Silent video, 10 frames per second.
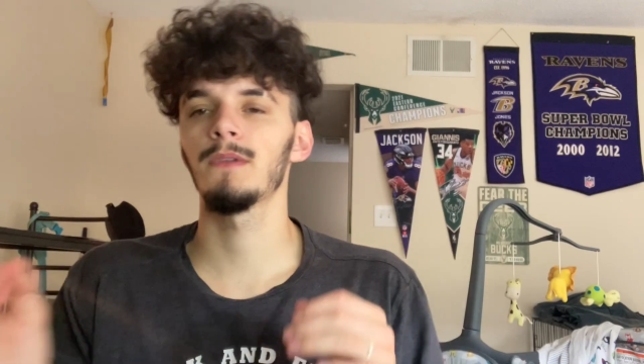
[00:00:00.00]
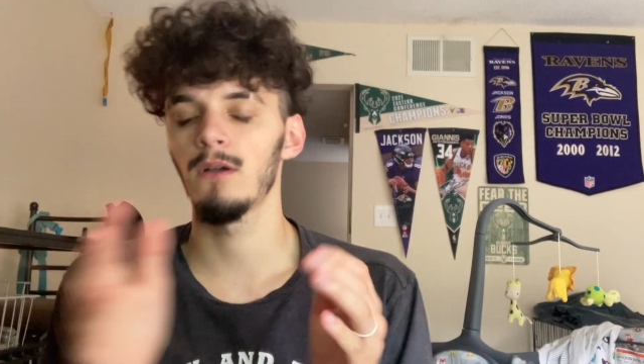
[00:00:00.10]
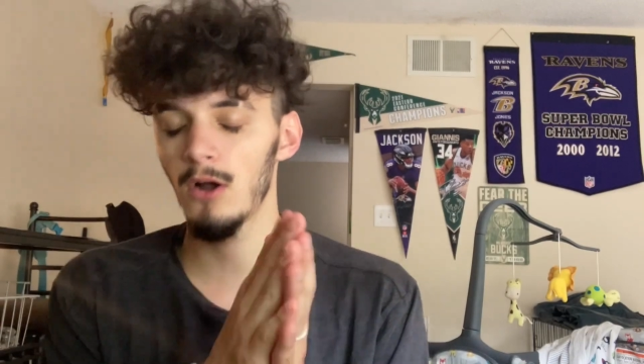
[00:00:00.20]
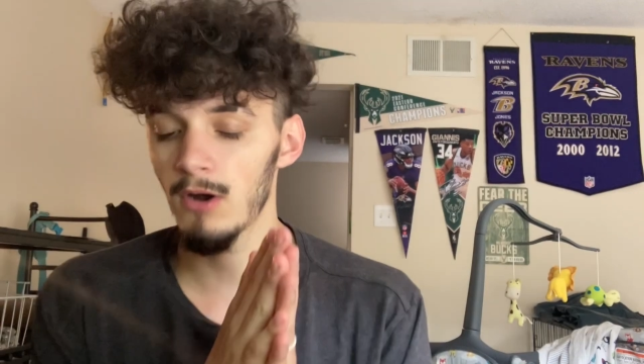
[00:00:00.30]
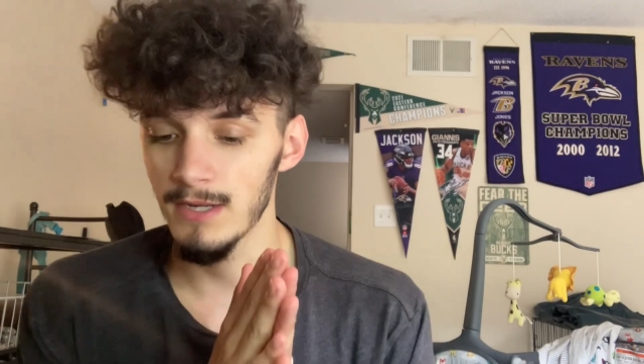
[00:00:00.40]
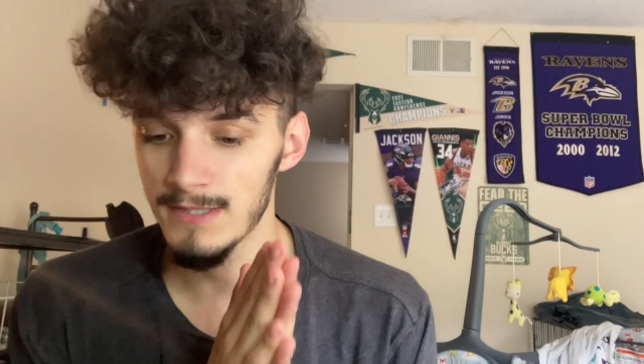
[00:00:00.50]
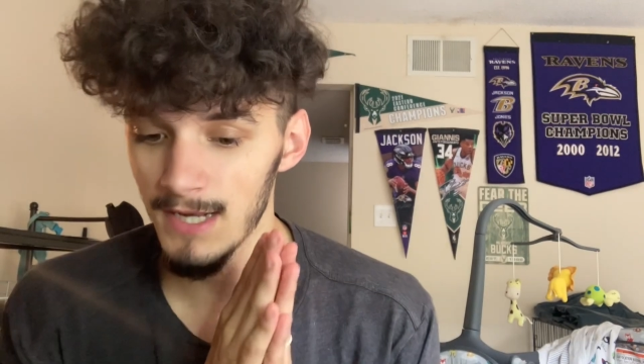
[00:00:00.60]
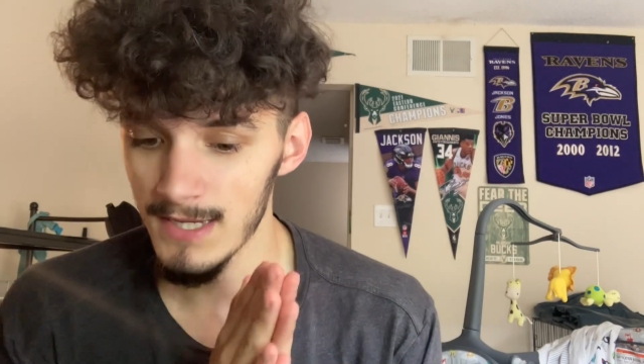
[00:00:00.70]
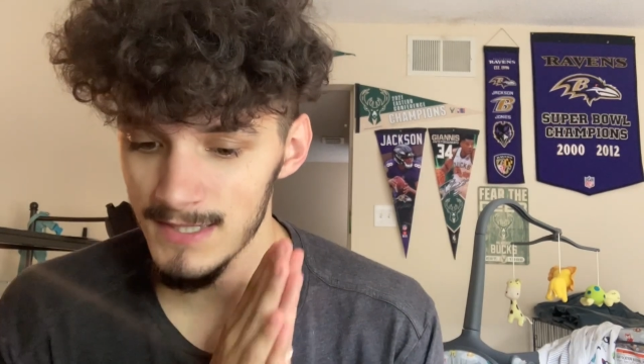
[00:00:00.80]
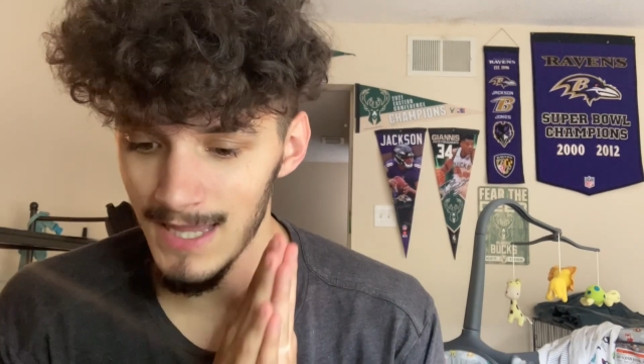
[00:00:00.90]
All right,
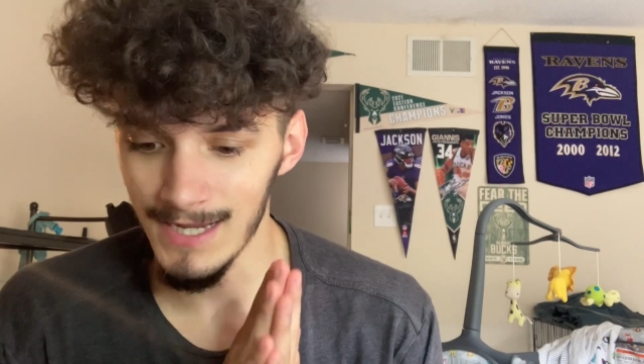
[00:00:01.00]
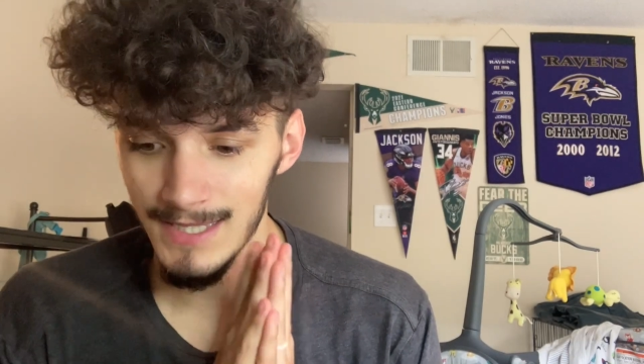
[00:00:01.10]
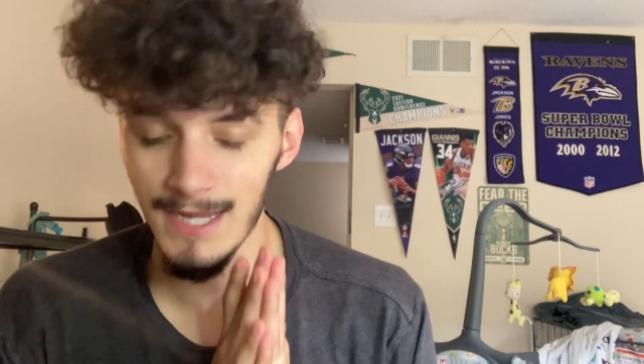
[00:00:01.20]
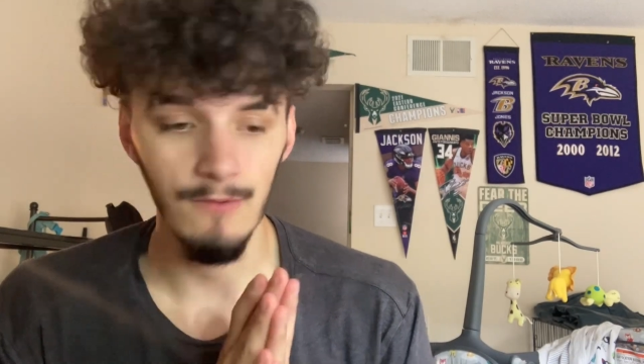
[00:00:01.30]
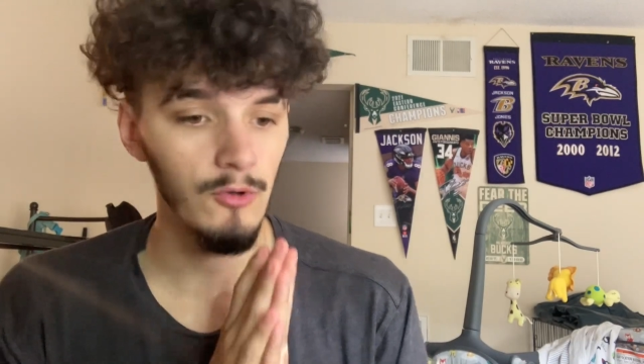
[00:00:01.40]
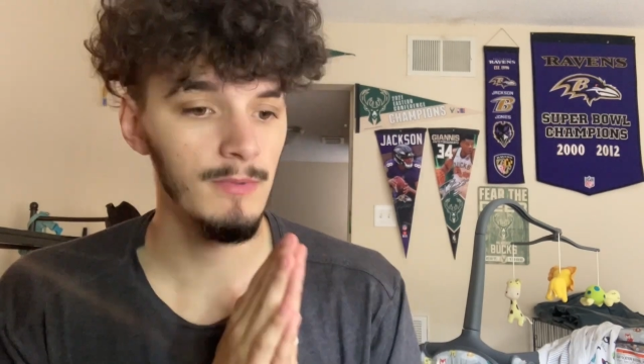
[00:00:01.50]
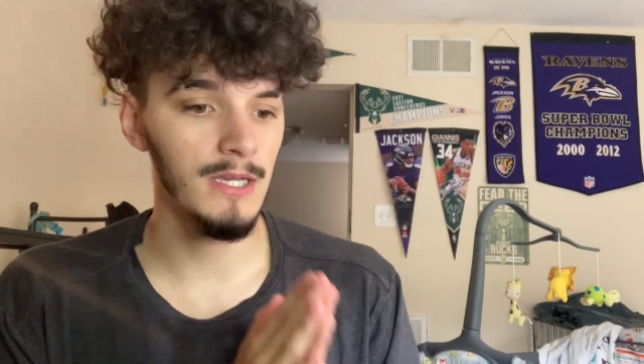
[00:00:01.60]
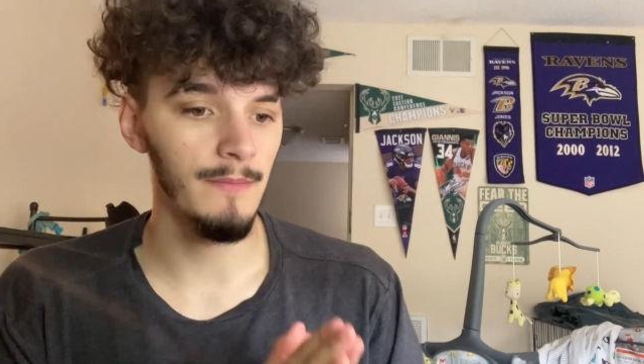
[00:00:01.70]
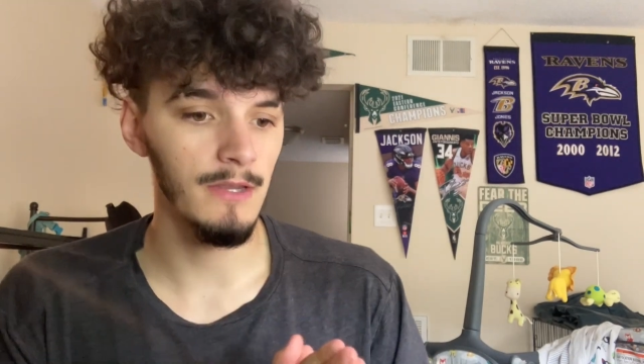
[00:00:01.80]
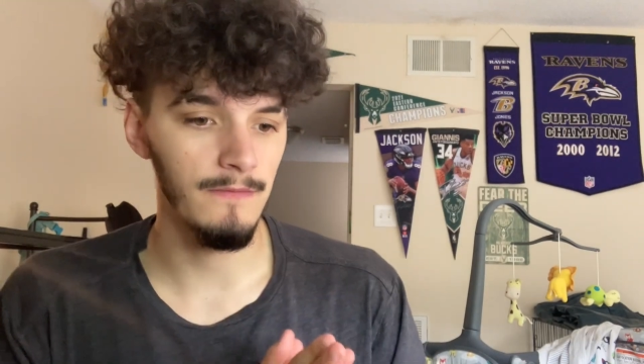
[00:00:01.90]
today's lock of the day will be
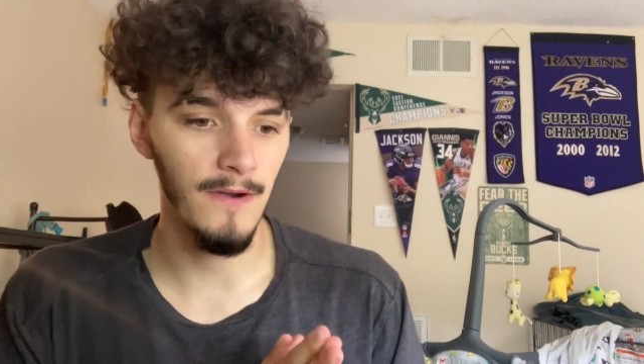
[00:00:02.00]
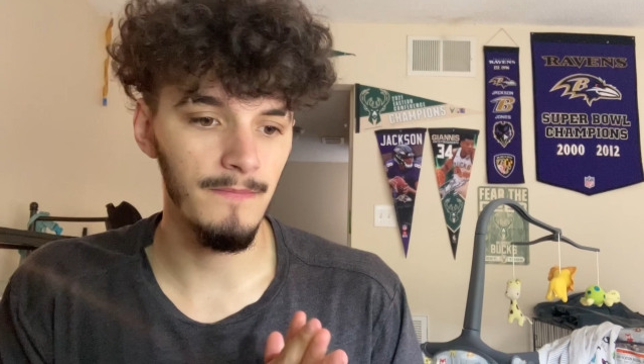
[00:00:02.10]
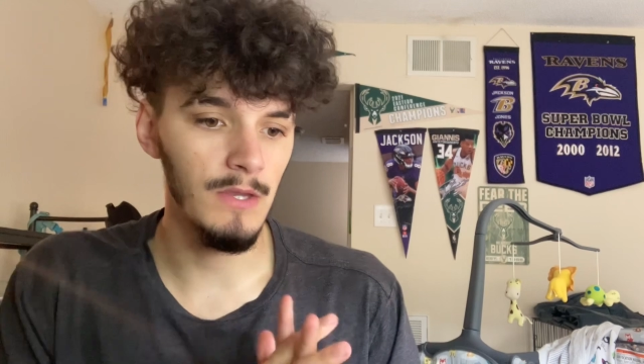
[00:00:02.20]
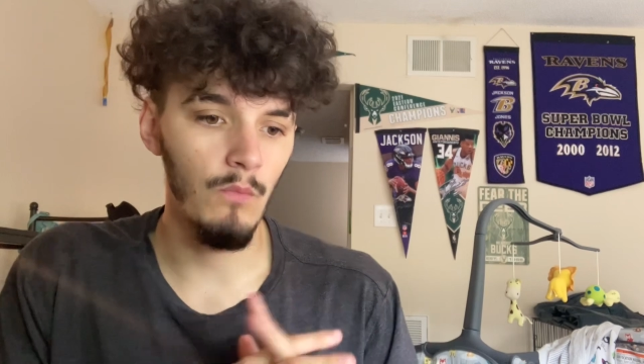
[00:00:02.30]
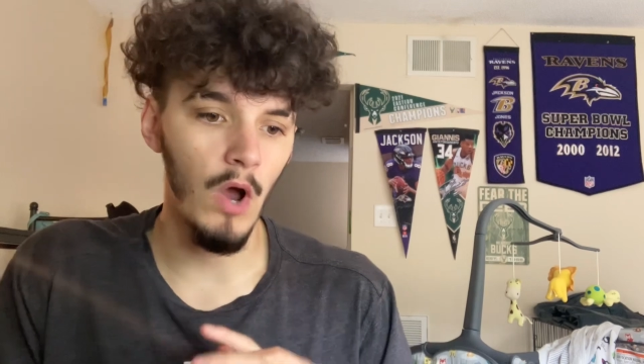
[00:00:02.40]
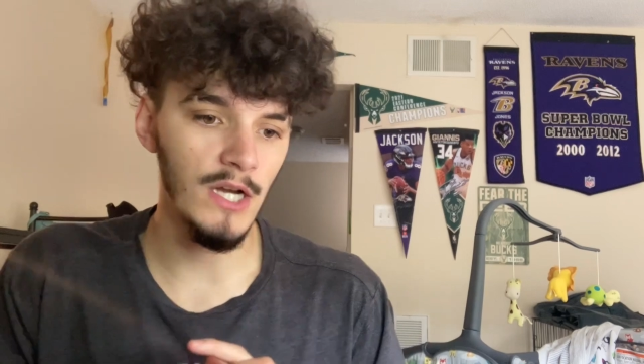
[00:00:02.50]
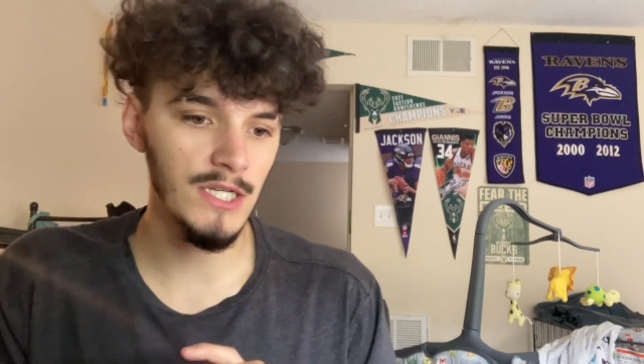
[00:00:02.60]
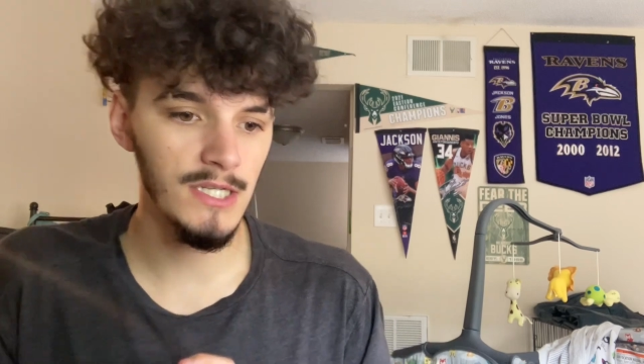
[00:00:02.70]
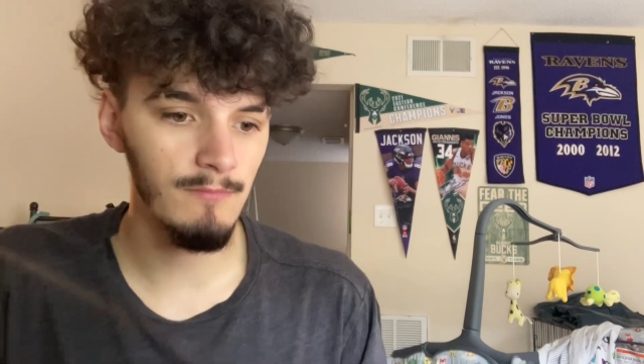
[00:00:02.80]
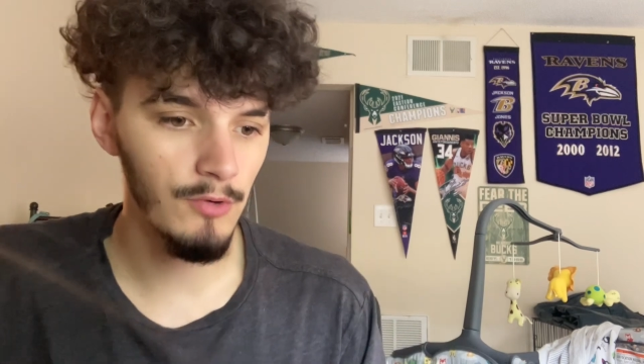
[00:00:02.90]
coming from the
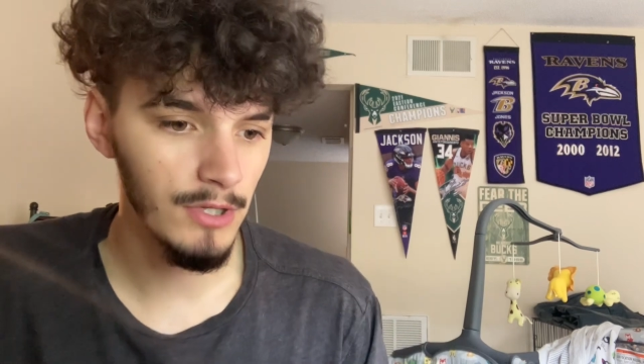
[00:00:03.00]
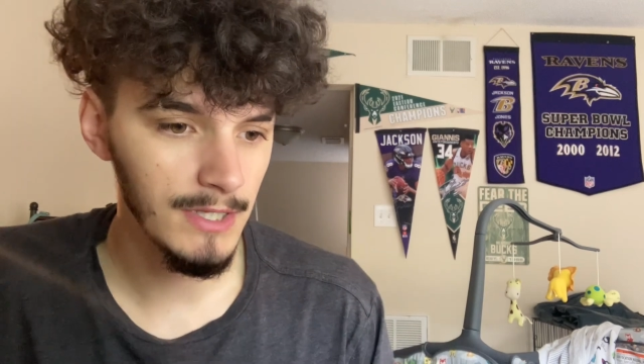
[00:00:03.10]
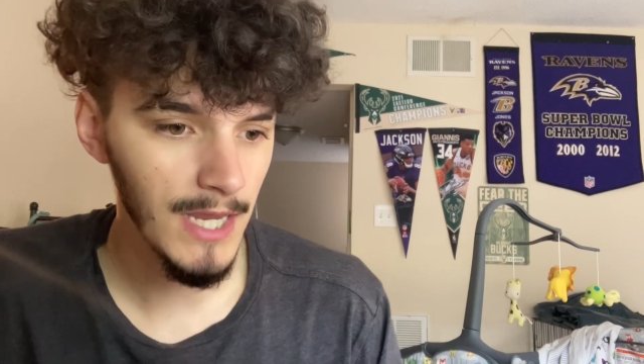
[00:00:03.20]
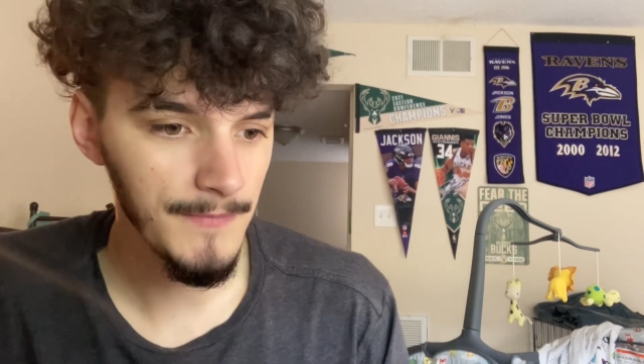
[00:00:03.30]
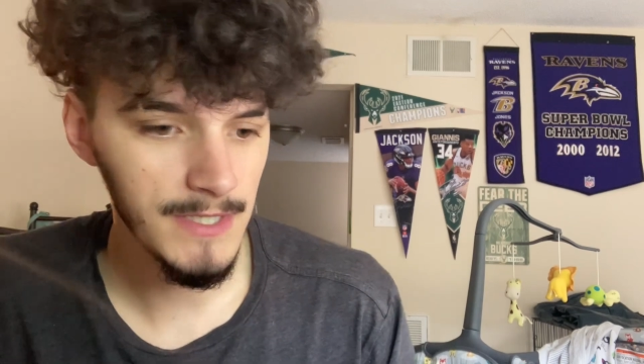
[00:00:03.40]
Washington-Brooklyn game,